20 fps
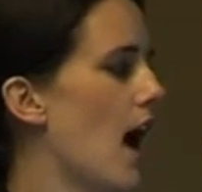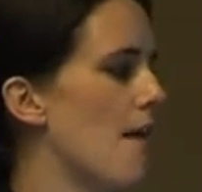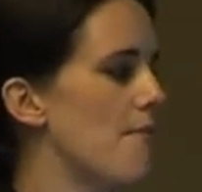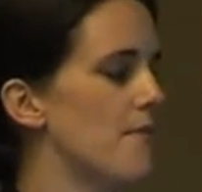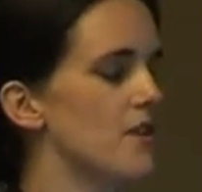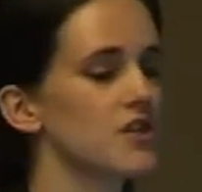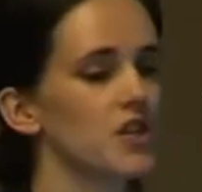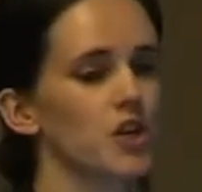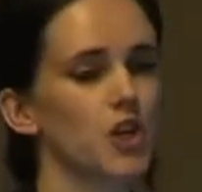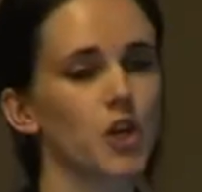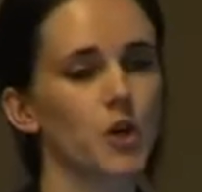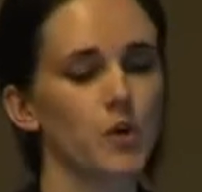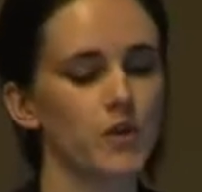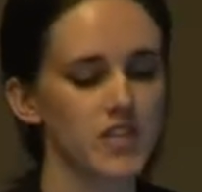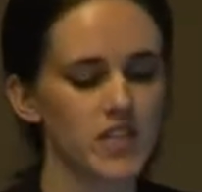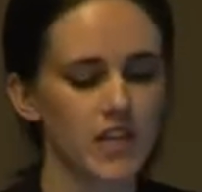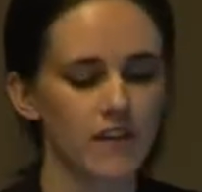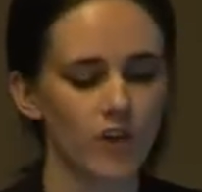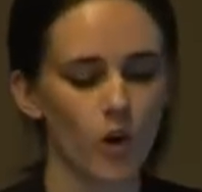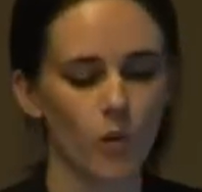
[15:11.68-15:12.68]
the
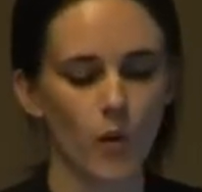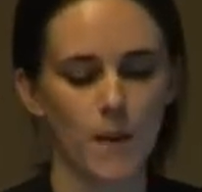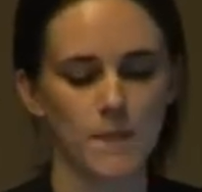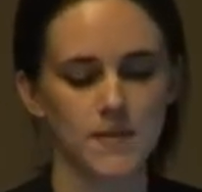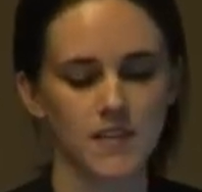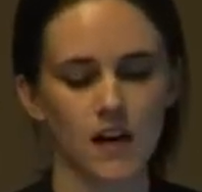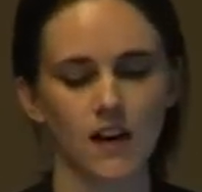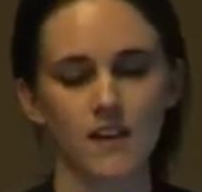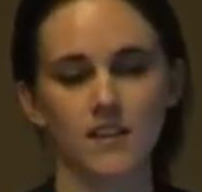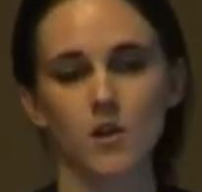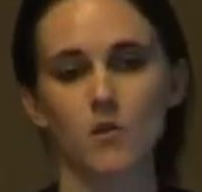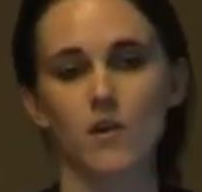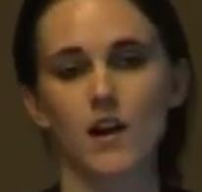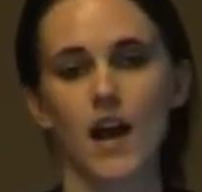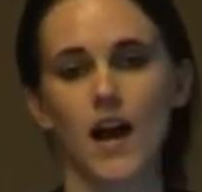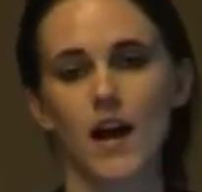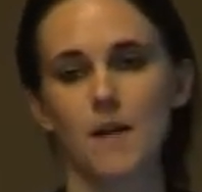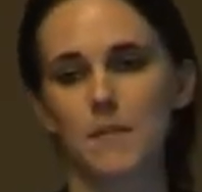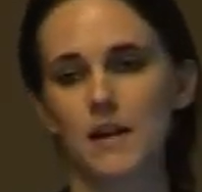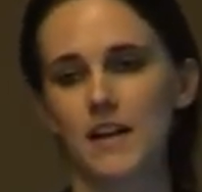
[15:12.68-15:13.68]
security of your website, the
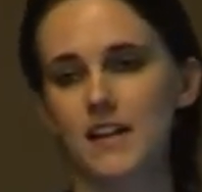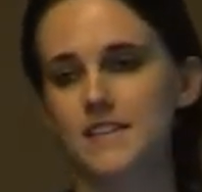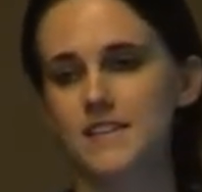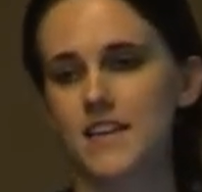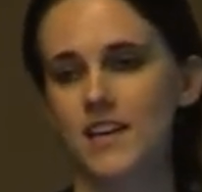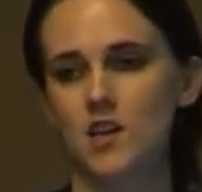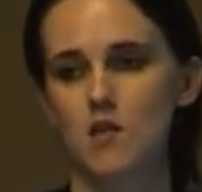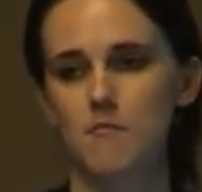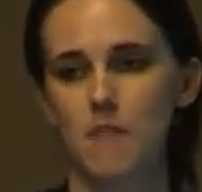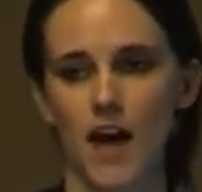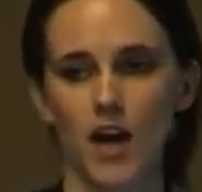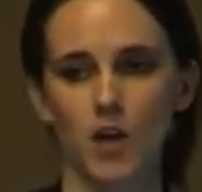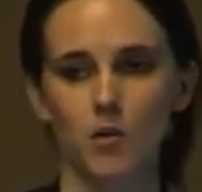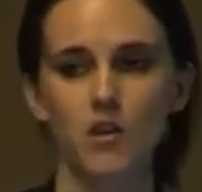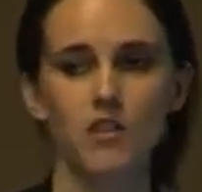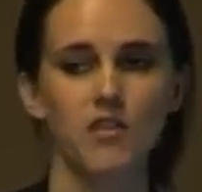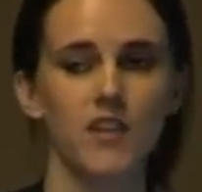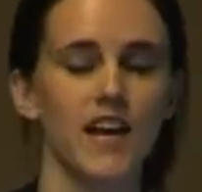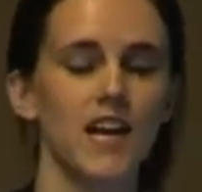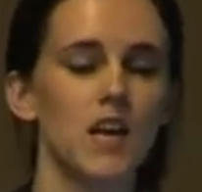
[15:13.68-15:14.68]
reliability and the
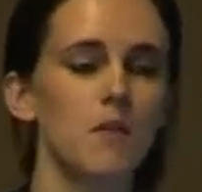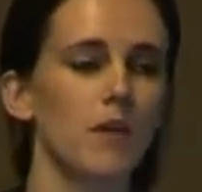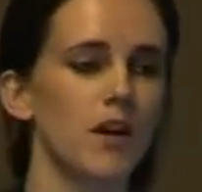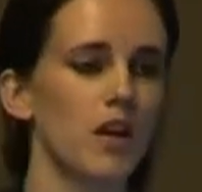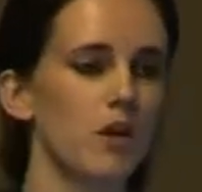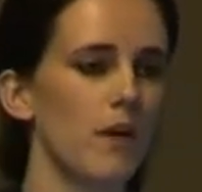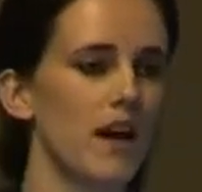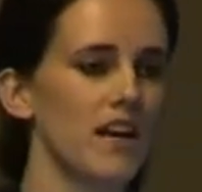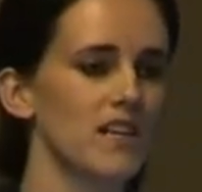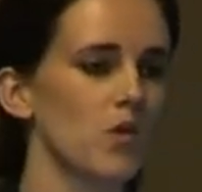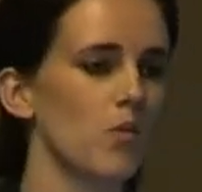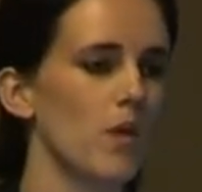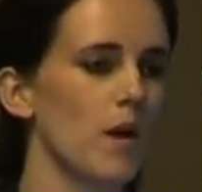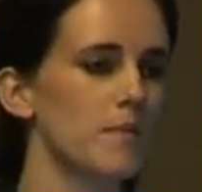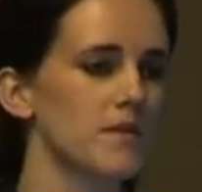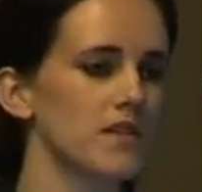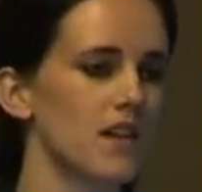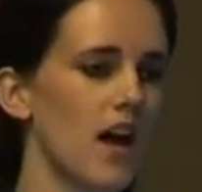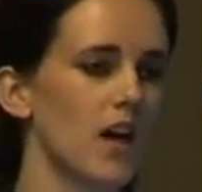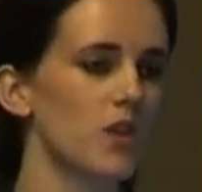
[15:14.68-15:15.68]
bandwidth. Anybody who has a
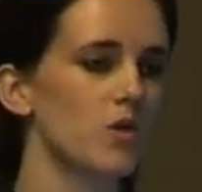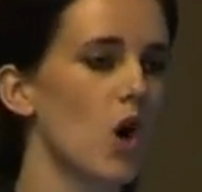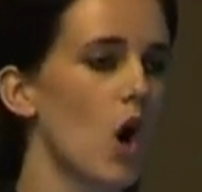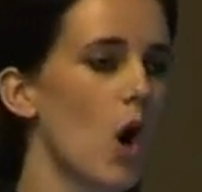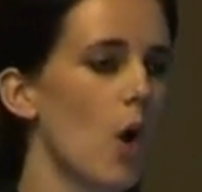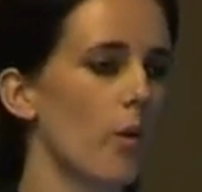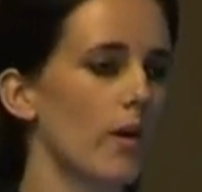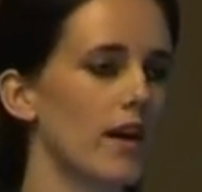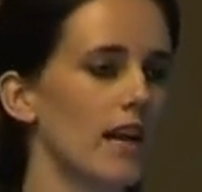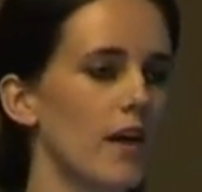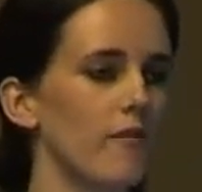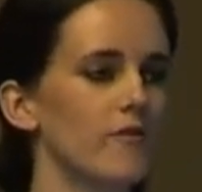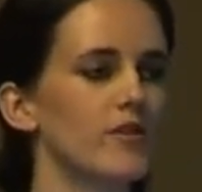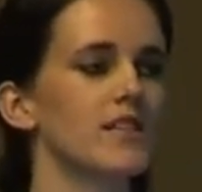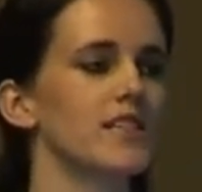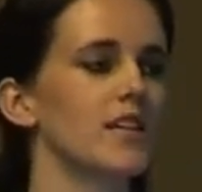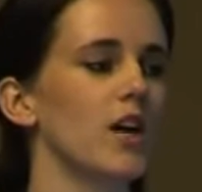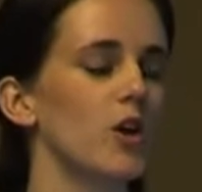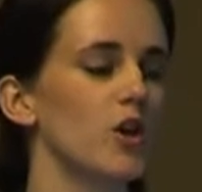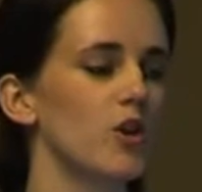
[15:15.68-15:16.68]
website would love to
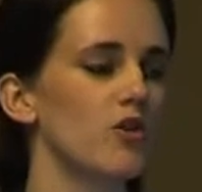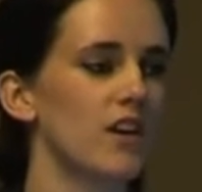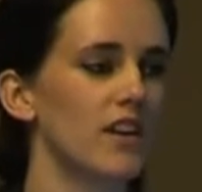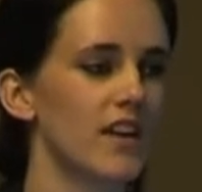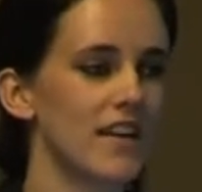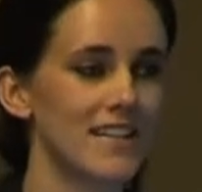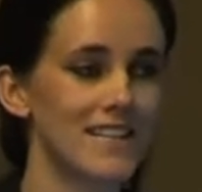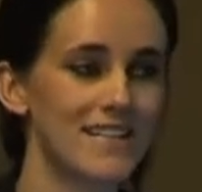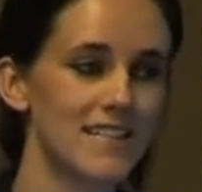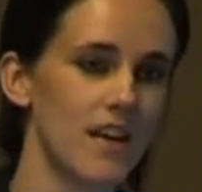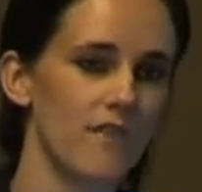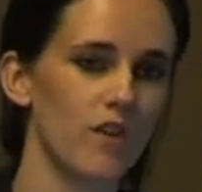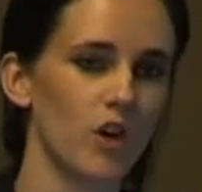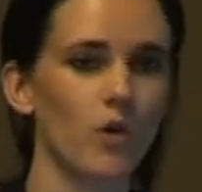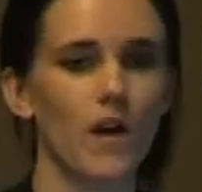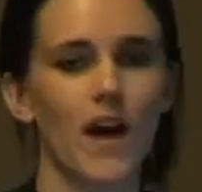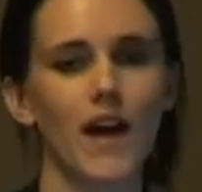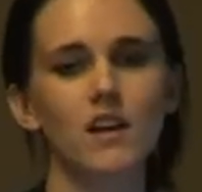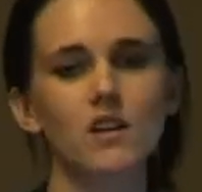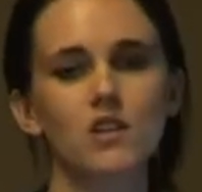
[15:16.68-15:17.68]
tell you that it has never
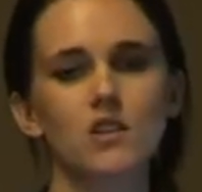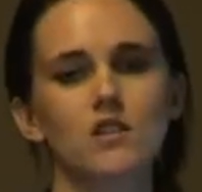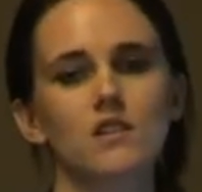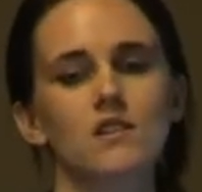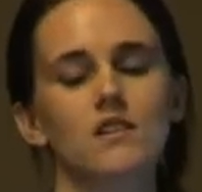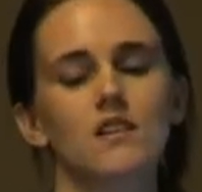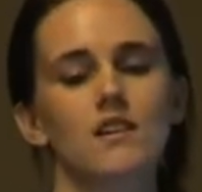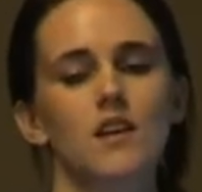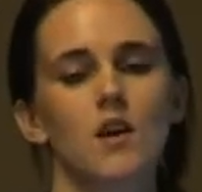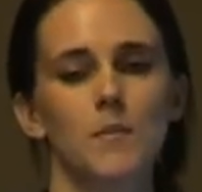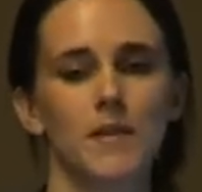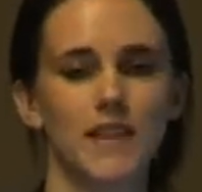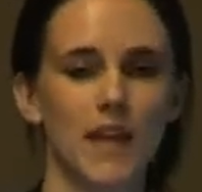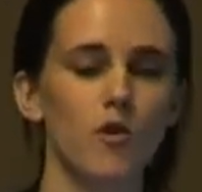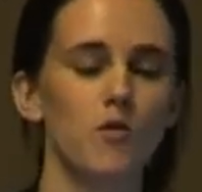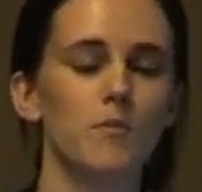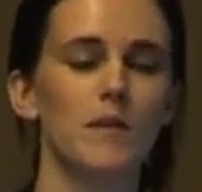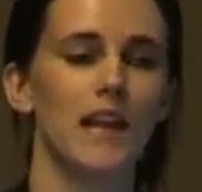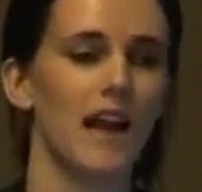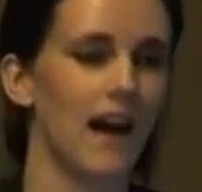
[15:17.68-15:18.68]
crashed, but they
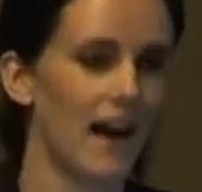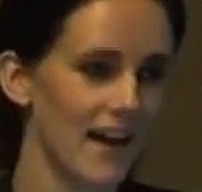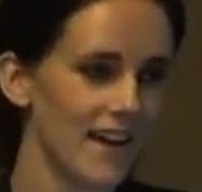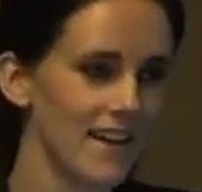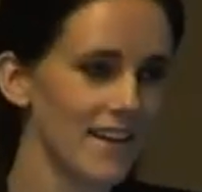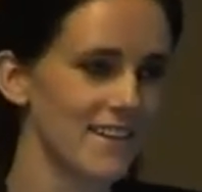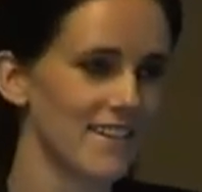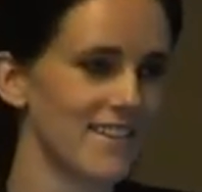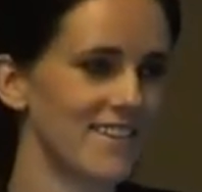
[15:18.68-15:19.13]
would be lying.